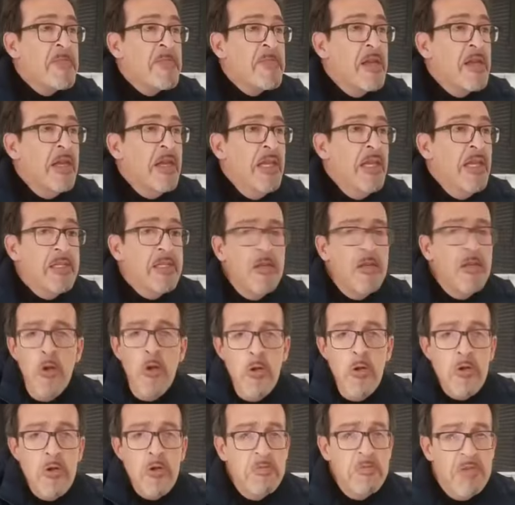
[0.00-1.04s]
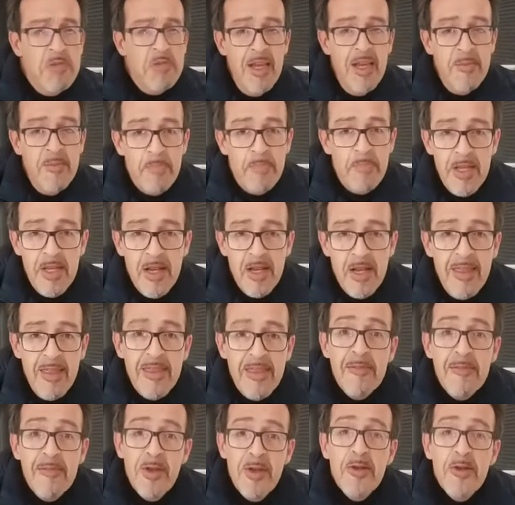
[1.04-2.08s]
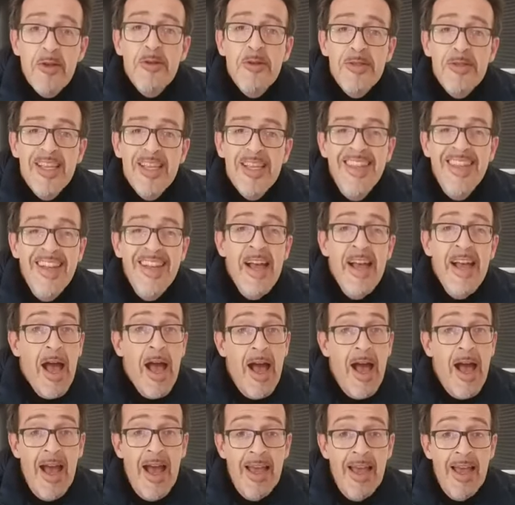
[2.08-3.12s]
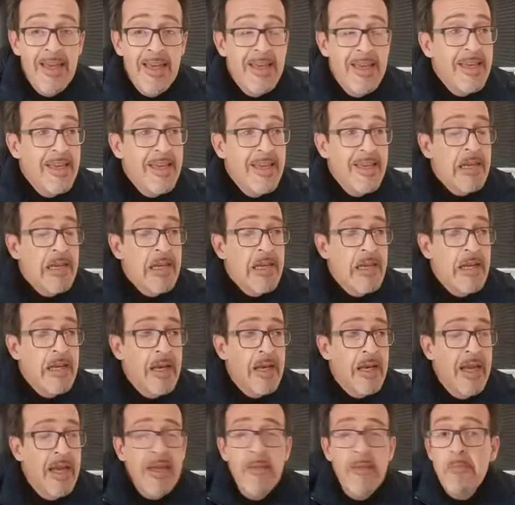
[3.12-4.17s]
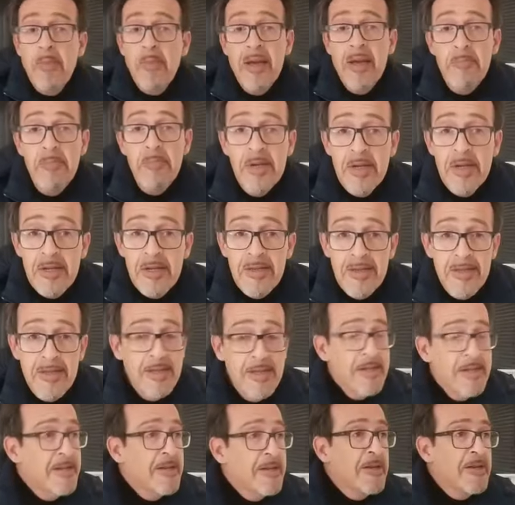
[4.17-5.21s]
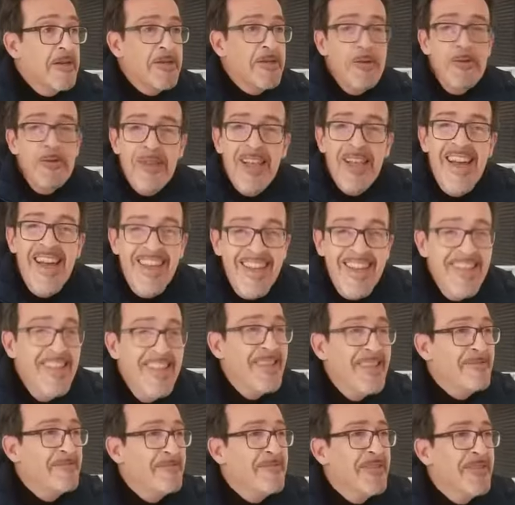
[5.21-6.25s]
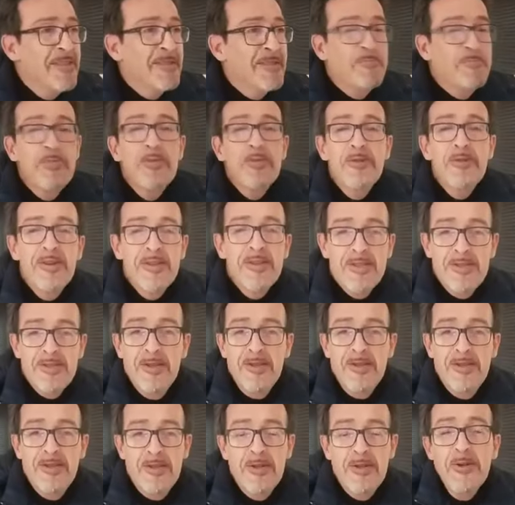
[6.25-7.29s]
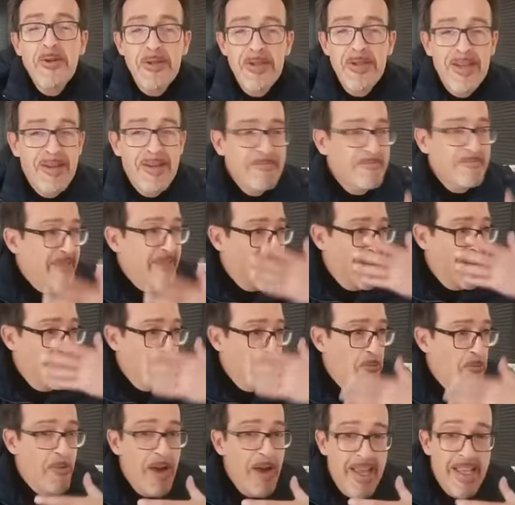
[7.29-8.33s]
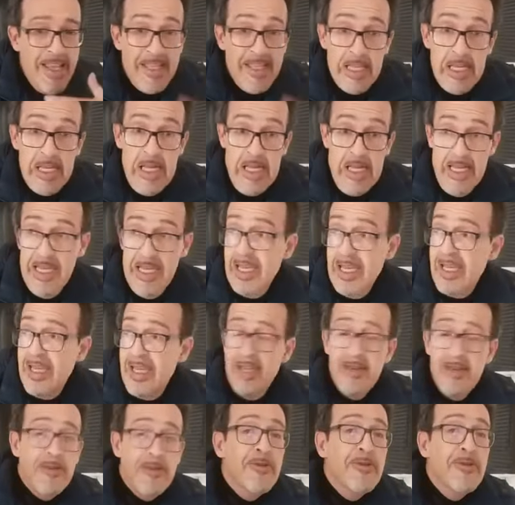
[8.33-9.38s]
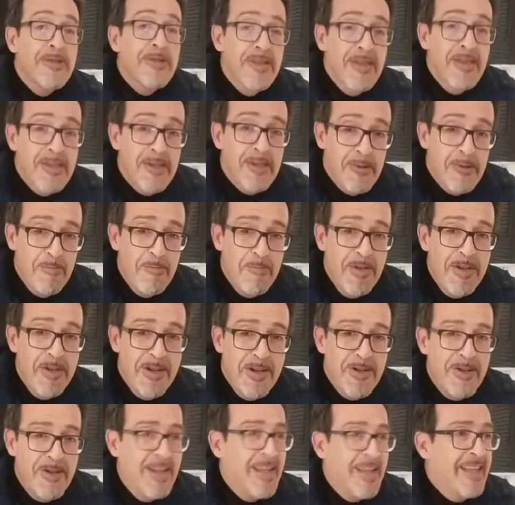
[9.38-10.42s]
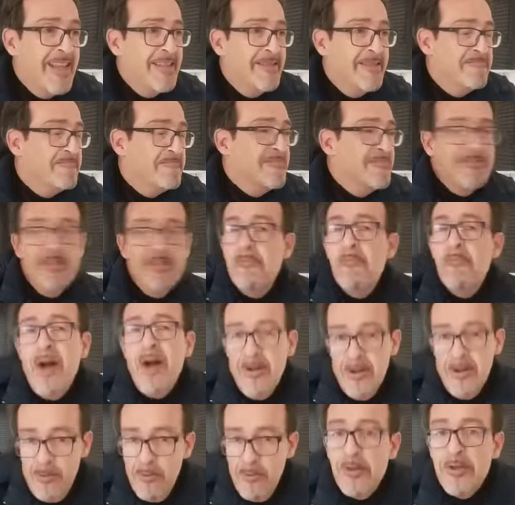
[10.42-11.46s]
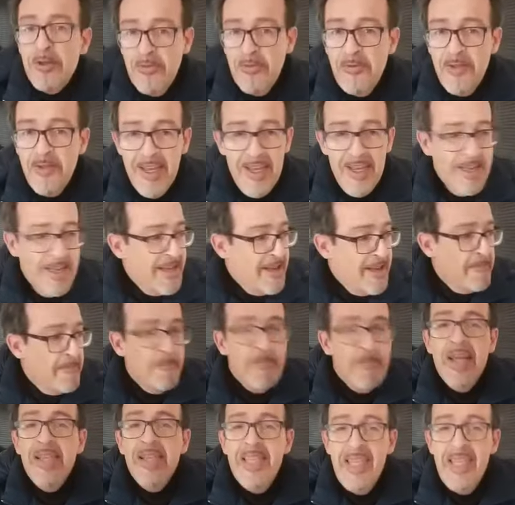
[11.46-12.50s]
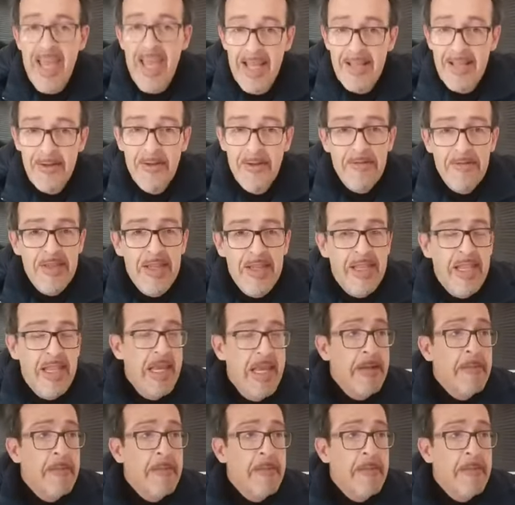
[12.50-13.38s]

He said, no, I paid nothing because I am by birth. So this poor soldier became white. He called his superior, and Paolo was free by the end of the day.